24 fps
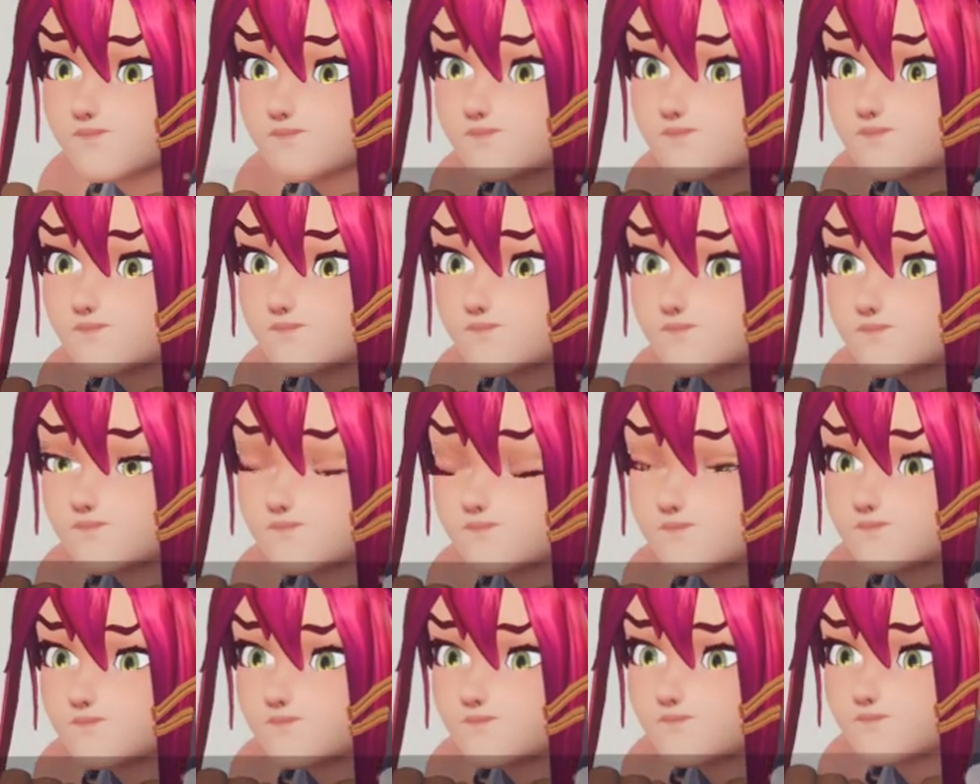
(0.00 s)

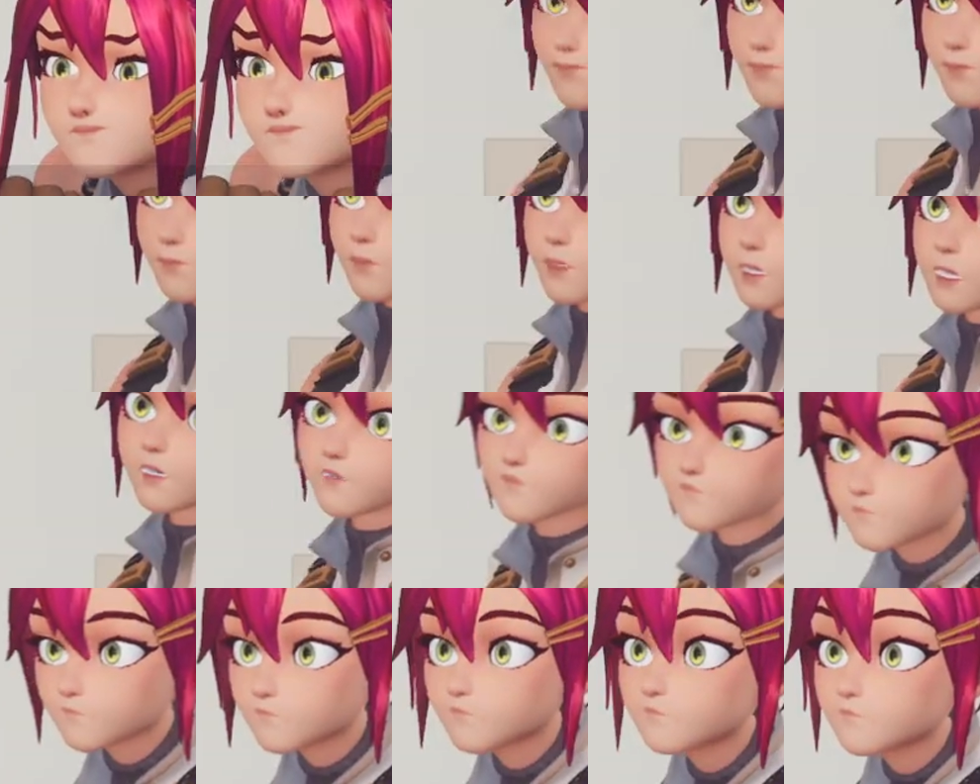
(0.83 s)

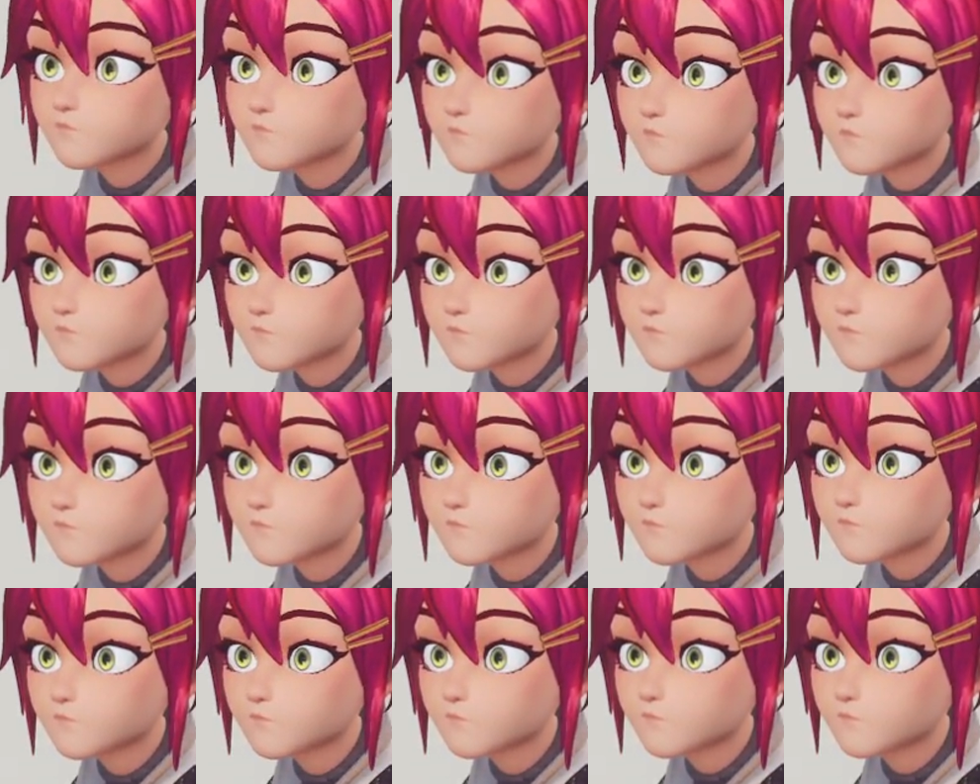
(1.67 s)

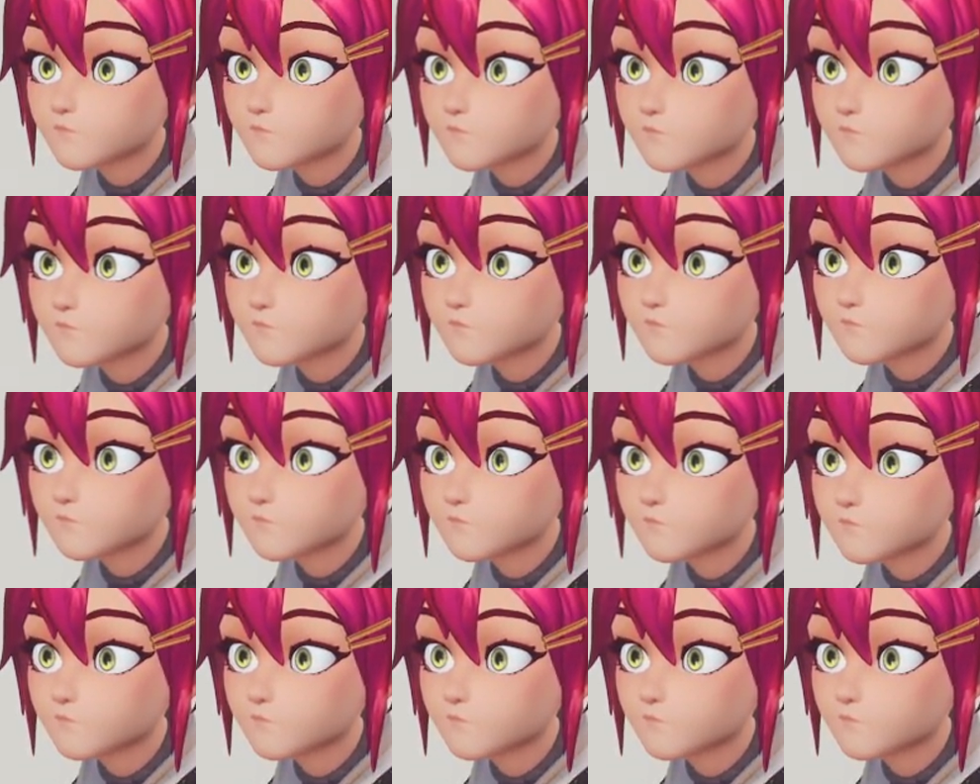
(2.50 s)
Nobody speaks.